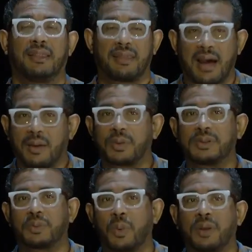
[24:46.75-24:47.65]
that
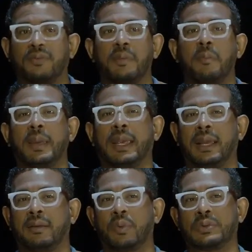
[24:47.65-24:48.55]
was one of the
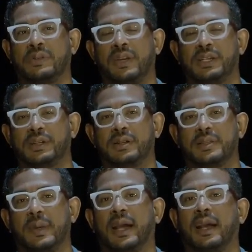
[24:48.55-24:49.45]
main
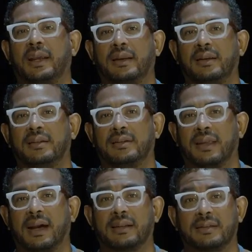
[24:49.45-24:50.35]
motivations behind
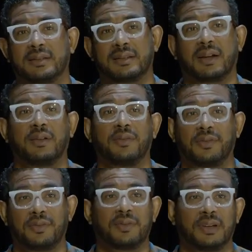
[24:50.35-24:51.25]
that
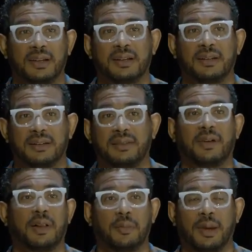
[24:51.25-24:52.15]

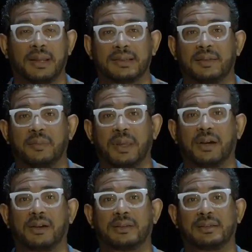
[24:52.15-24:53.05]
self-development,
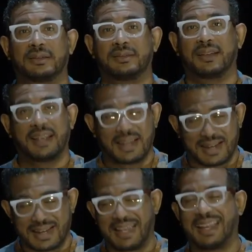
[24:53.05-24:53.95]
because
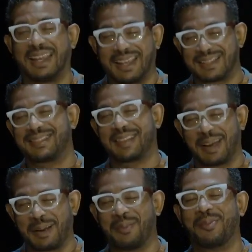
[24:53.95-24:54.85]
it is
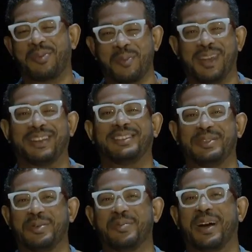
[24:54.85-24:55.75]
time for me to
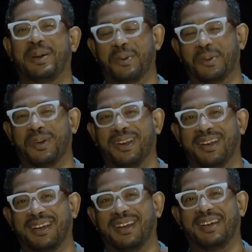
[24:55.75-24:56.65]
do my
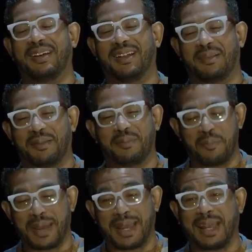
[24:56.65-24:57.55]
own
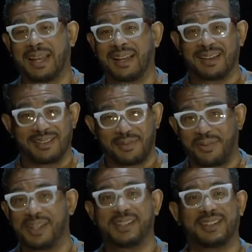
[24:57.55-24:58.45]
main
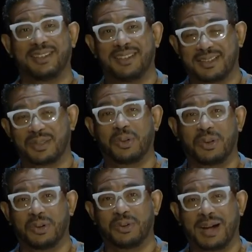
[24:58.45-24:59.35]
featured
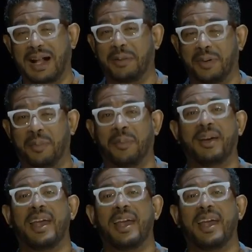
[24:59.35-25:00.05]
solo album.